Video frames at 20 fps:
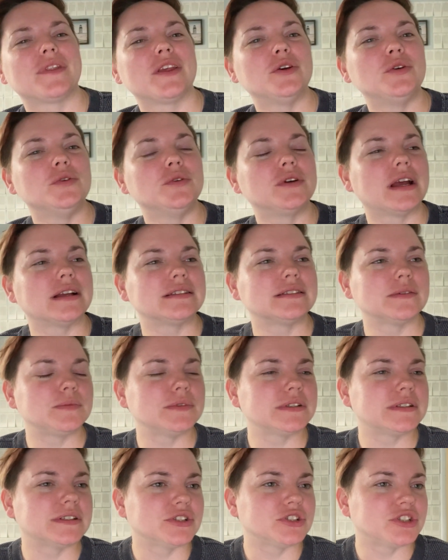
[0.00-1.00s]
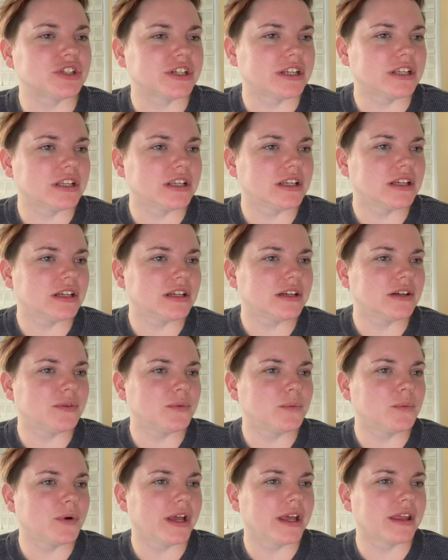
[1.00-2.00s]
Who gets a position
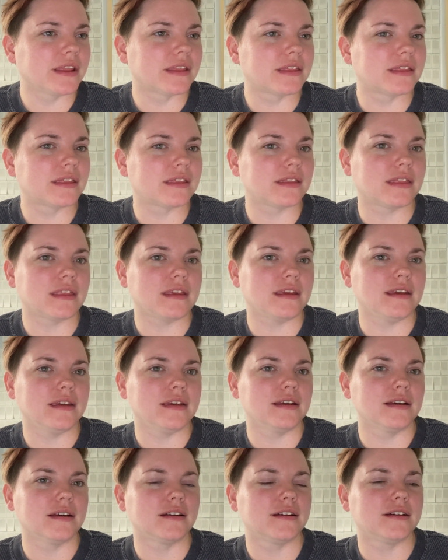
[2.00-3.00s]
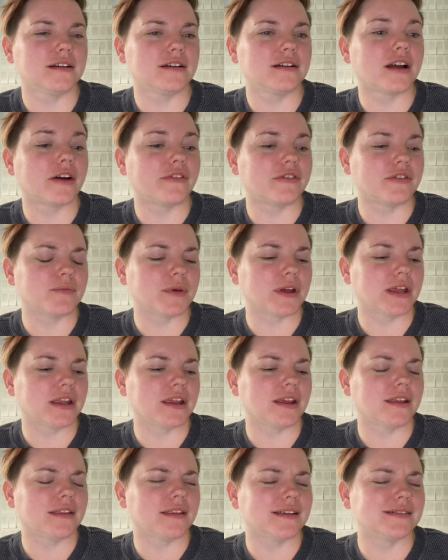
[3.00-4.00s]
with the government
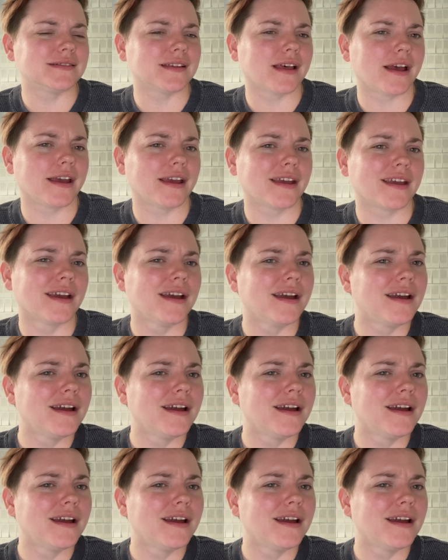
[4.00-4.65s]
in this, like,